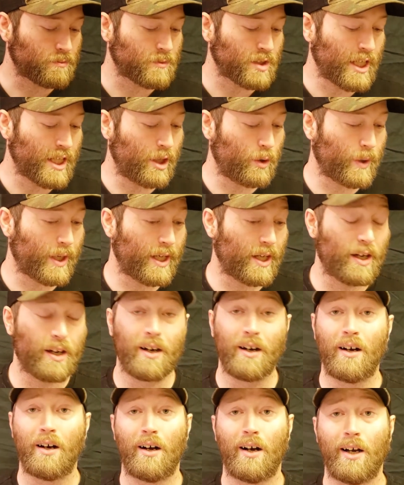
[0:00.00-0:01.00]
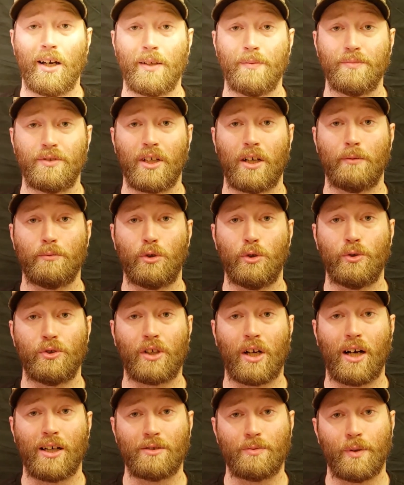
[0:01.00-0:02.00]
Anyway, I am Tom Cruise
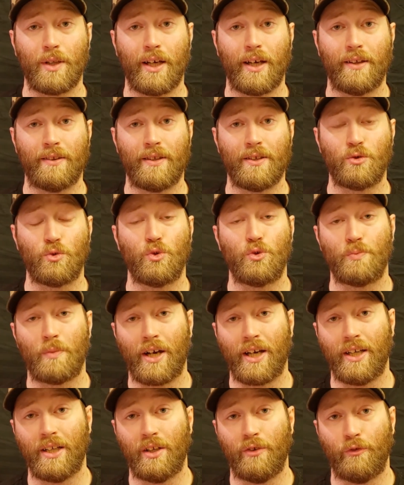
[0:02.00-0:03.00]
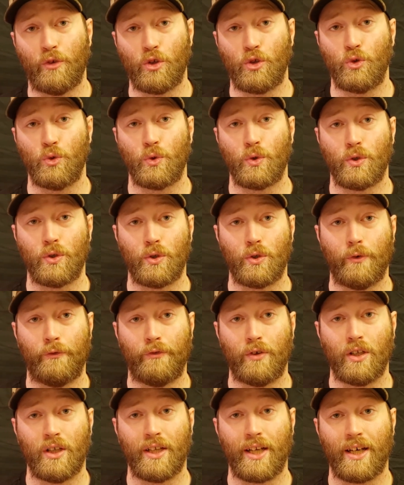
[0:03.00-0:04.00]
Cosplay. This was my individual
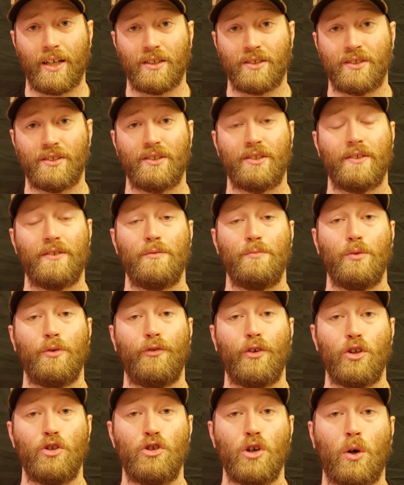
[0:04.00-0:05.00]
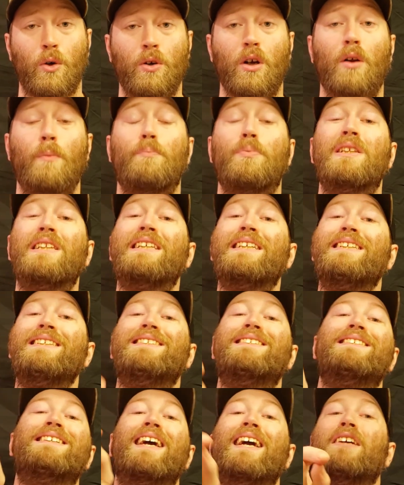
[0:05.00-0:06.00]
full analysis of the movie Joker.
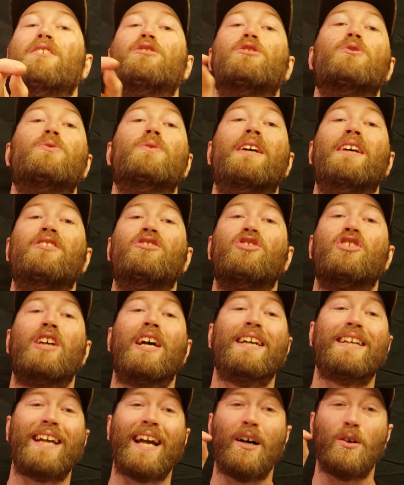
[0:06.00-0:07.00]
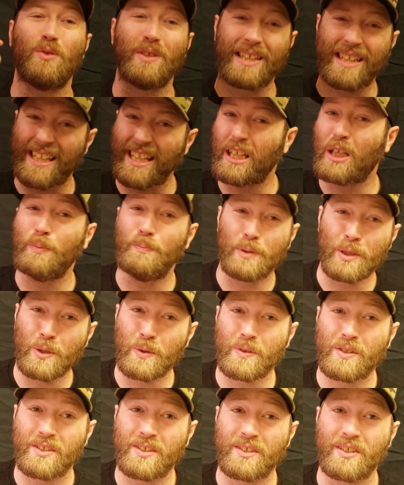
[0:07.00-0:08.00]
Please stay tuned and check out Geek
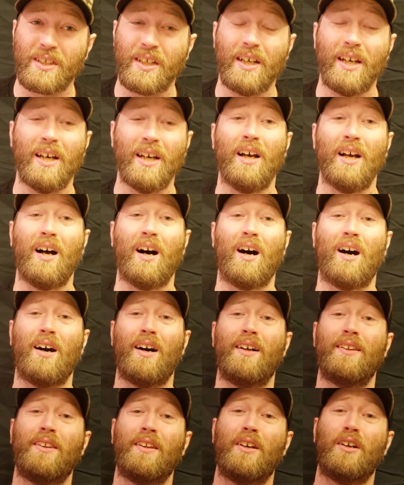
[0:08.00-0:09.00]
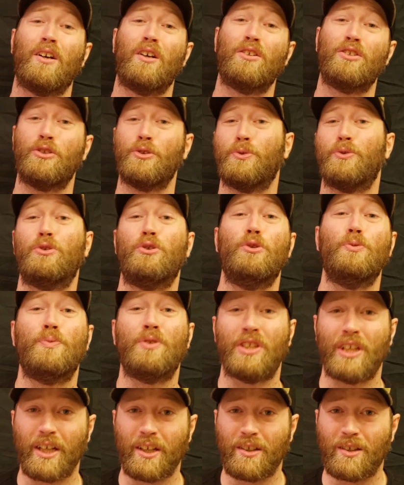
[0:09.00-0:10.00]
Boots on their YouTube
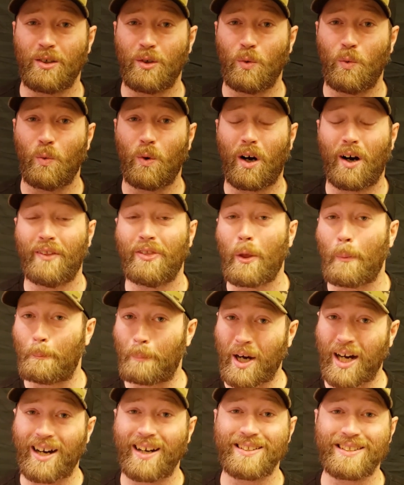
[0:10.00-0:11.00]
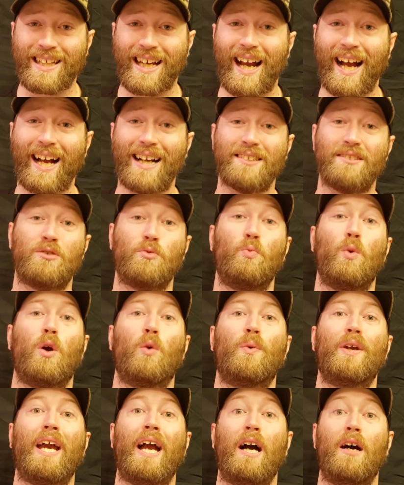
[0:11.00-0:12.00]
channel, on the podcast, where
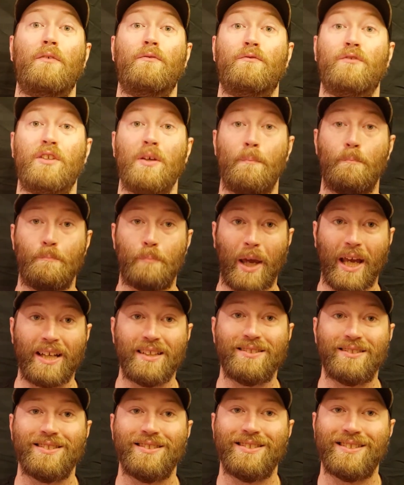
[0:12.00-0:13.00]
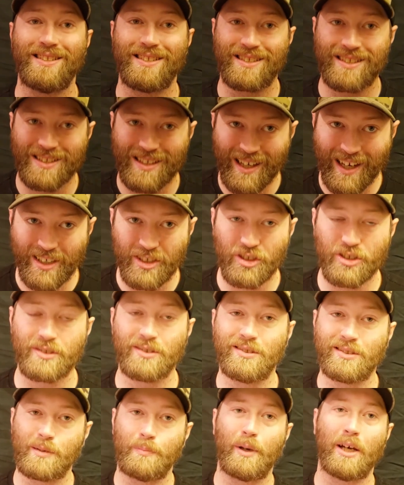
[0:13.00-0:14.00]
we have debates and
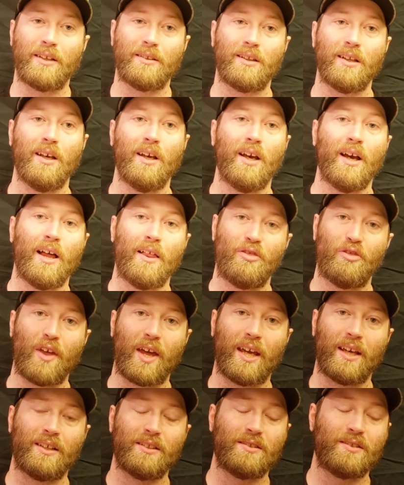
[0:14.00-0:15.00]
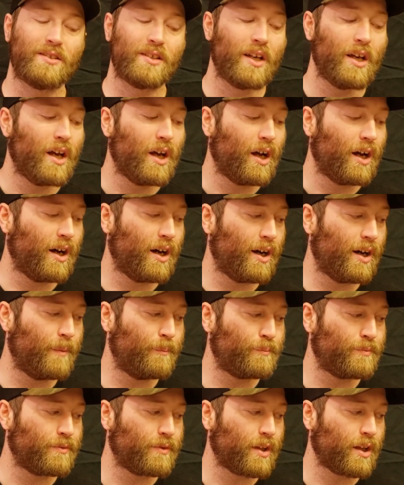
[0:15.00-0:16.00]
discussions about things.
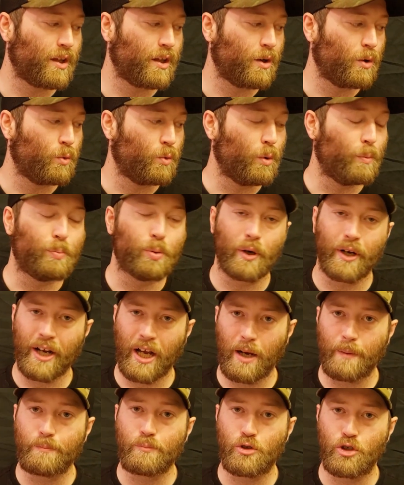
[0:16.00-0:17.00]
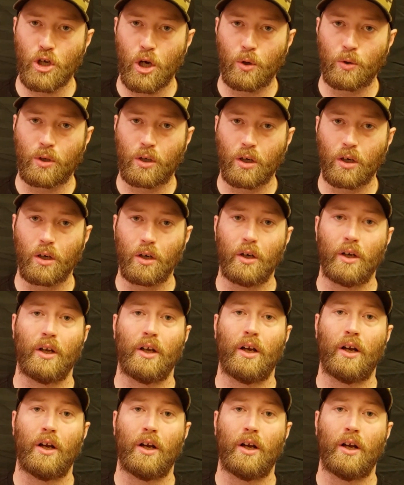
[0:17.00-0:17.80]
We'll bring up Joker.